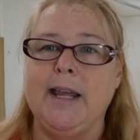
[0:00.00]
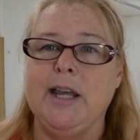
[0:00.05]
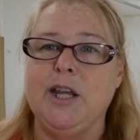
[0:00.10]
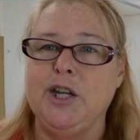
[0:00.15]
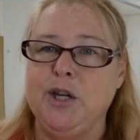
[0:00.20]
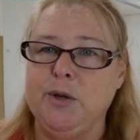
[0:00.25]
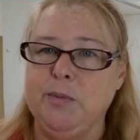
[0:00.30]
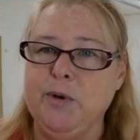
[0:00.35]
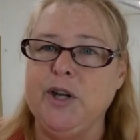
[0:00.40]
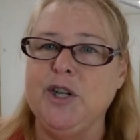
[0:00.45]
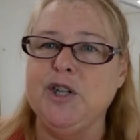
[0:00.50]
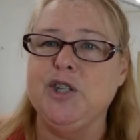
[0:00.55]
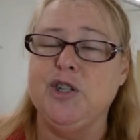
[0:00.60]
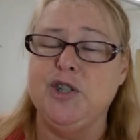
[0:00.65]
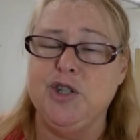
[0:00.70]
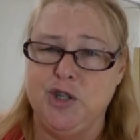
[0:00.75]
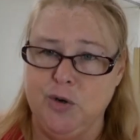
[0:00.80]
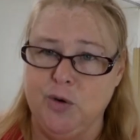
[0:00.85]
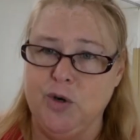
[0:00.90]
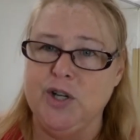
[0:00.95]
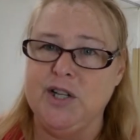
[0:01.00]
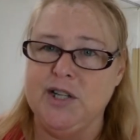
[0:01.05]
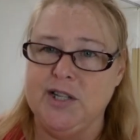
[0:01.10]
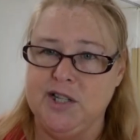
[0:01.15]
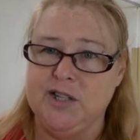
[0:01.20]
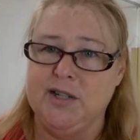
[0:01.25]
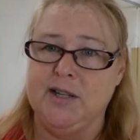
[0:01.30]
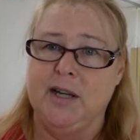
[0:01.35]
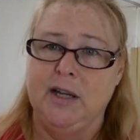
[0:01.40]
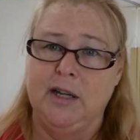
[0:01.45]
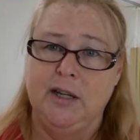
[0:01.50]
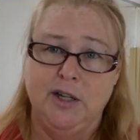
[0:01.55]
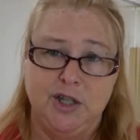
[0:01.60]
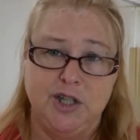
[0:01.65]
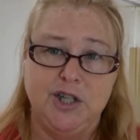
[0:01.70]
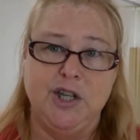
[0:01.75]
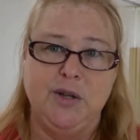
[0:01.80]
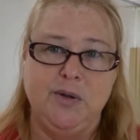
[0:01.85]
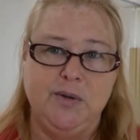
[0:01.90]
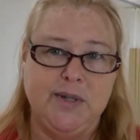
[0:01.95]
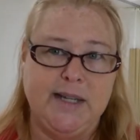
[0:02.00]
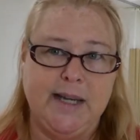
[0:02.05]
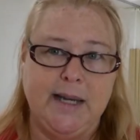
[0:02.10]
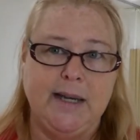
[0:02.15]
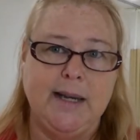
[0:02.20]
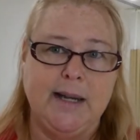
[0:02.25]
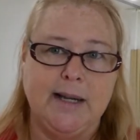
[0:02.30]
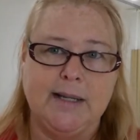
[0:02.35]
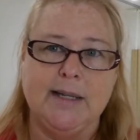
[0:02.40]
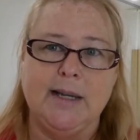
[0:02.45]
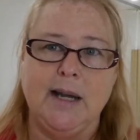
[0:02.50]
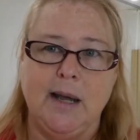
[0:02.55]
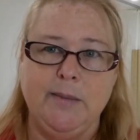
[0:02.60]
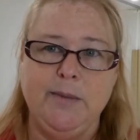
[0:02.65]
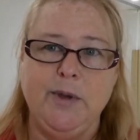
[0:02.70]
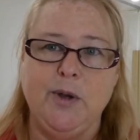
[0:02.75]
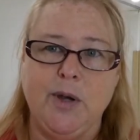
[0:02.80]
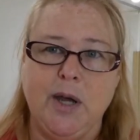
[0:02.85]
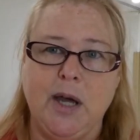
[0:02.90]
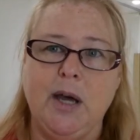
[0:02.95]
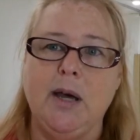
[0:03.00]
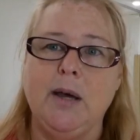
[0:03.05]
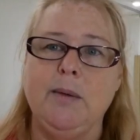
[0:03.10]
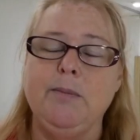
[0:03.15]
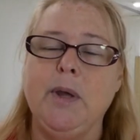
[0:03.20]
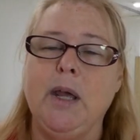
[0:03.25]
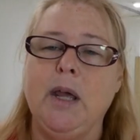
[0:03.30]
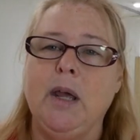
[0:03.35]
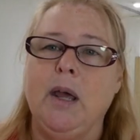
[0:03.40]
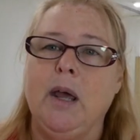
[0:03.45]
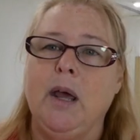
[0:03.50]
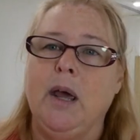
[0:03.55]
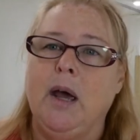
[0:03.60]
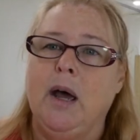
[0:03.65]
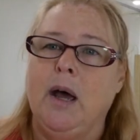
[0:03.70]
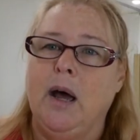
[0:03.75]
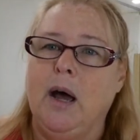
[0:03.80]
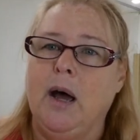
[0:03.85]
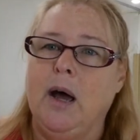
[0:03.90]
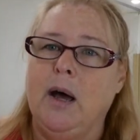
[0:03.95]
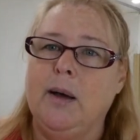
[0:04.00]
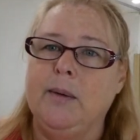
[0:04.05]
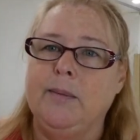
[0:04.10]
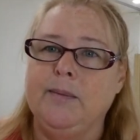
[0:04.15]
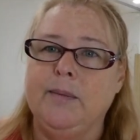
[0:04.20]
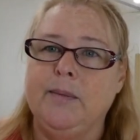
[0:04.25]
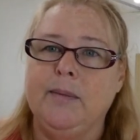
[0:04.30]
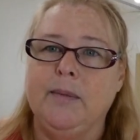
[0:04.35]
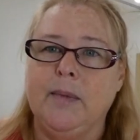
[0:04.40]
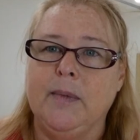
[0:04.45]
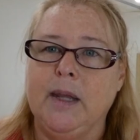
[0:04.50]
can you bring George's shoes in next time you come? Um,